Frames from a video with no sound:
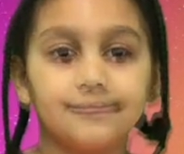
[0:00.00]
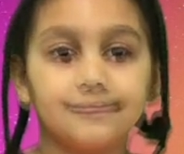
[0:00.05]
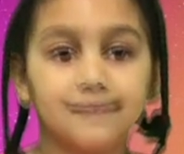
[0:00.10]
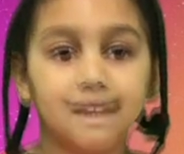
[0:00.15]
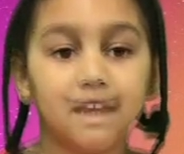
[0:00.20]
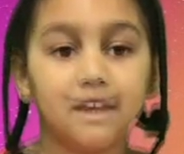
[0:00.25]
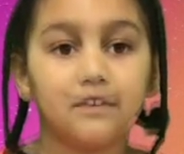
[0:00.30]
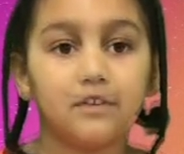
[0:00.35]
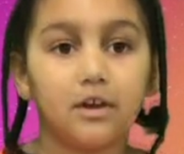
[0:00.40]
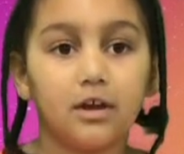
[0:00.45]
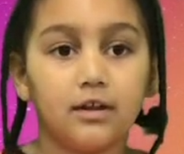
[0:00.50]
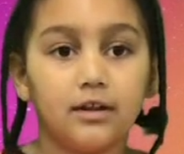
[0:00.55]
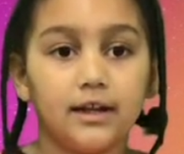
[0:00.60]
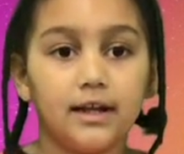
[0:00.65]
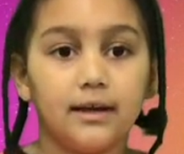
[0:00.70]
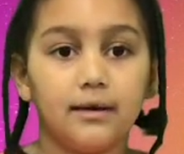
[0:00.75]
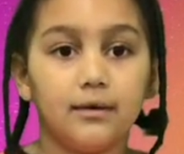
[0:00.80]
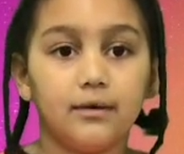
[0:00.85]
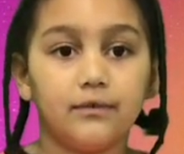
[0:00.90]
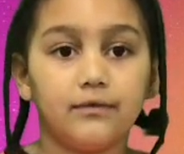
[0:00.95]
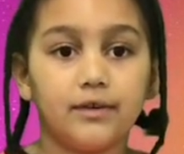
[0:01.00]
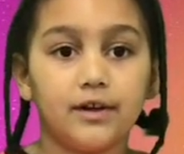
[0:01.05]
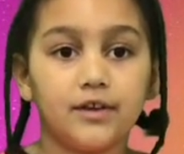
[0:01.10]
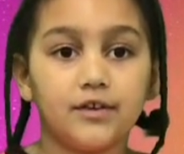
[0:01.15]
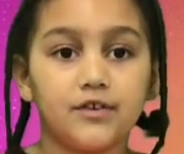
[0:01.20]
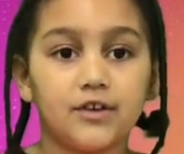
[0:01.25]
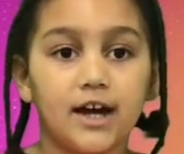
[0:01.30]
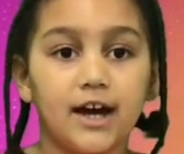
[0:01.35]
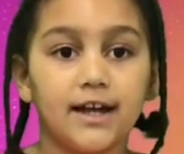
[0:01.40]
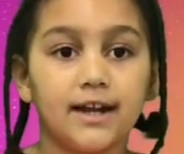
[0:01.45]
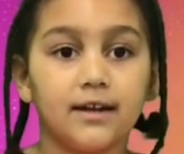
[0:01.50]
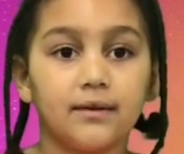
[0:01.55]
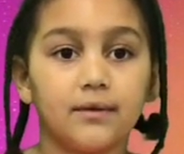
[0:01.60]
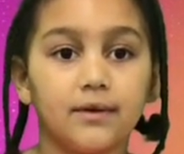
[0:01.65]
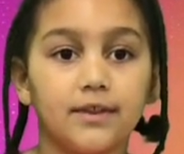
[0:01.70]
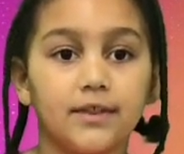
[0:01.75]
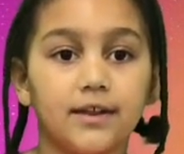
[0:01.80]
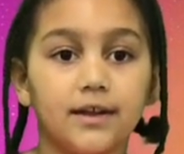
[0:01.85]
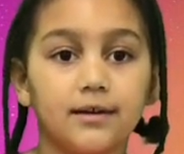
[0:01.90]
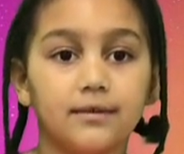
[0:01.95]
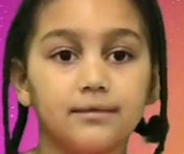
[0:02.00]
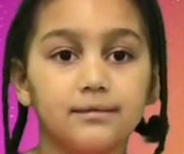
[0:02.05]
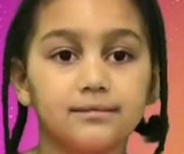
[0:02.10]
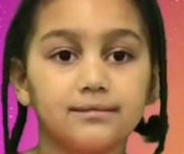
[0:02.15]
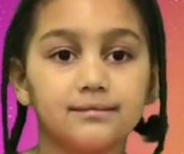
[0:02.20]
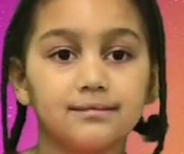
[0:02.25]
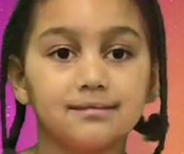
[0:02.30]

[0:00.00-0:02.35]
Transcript: Thanks, Holly. It was fun chatting with you.